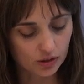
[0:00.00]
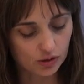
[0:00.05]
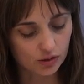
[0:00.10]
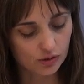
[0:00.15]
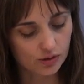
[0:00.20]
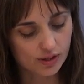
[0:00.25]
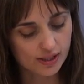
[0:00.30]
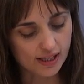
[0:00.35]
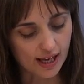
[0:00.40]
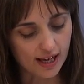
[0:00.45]

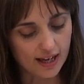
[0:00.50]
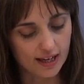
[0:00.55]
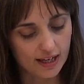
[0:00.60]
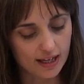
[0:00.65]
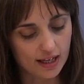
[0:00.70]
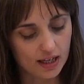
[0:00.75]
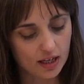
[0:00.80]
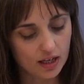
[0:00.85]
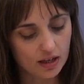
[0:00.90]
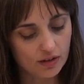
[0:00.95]
you
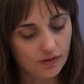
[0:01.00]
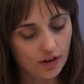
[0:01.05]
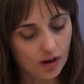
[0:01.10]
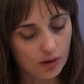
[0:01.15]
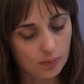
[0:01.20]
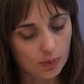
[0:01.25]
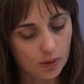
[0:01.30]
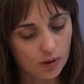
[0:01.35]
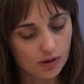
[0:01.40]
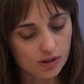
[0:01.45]
say, if
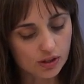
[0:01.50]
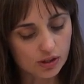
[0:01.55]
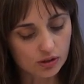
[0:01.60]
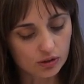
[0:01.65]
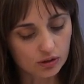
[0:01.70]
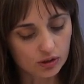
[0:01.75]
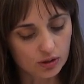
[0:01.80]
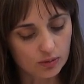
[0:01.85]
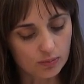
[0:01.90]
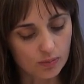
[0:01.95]
our
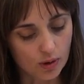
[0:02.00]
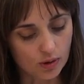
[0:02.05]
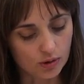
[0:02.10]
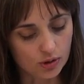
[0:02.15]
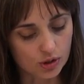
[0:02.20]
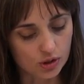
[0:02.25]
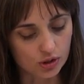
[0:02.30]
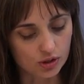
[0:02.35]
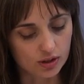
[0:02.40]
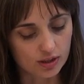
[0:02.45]
personal
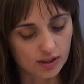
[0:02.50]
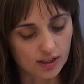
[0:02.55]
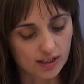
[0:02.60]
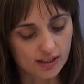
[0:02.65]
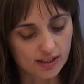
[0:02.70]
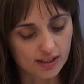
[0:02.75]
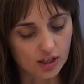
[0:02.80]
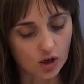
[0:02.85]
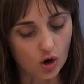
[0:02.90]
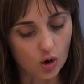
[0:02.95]
emotion
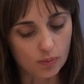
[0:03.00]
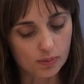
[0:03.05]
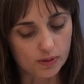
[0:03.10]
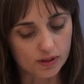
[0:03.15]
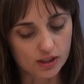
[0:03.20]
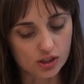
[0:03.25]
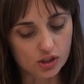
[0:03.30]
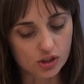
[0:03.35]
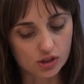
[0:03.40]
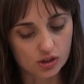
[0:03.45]
is in
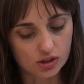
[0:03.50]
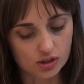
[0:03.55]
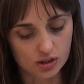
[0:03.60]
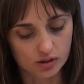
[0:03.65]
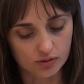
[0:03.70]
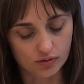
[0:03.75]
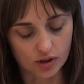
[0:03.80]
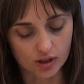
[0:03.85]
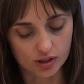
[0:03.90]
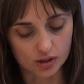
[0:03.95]
opposition
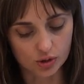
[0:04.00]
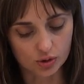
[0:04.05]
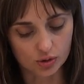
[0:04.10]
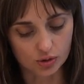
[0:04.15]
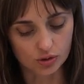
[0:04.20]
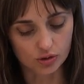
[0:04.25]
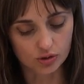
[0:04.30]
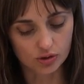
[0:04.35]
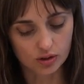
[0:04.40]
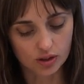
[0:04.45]
to divine
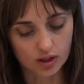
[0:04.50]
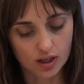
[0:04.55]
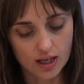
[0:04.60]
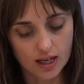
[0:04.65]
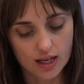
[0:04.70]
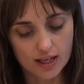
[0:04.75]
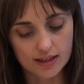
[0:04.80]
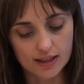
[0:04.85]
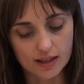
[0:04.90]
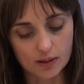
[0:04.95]
truth,
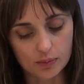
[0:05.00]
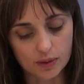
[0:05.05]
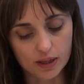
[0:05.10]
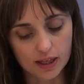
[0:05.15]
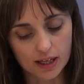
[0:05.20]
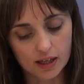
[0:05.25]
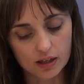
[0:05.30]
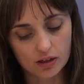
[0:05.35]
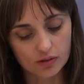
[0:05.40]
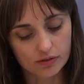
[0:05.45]
then
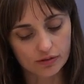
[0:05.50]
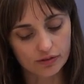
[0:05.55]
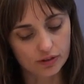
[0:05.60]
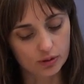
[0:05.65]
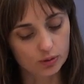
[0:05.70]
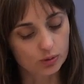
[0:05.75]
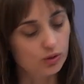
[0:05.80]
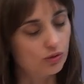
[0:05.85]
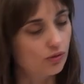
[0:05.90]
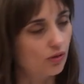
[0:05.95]
we cannot
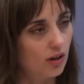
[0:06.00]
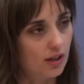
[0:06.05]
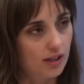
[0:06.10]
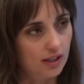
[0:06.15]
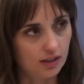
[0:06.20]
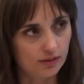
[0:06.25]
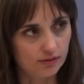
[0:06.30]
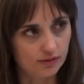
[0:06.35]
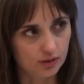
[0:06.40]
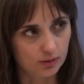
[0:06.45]
feel
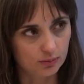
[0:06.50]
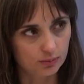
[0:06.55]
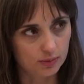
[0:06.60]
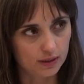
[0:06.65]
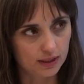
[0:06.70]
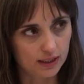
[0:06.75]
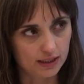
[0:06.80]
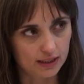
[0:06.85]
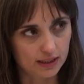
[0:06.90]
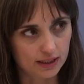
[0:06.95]
divine love
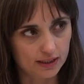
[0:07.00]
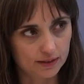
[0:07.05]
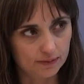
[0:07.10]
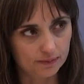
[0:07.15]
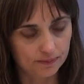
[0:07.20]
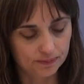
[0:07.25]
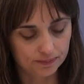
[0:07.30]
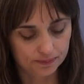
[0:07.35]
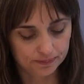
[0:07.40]
completely.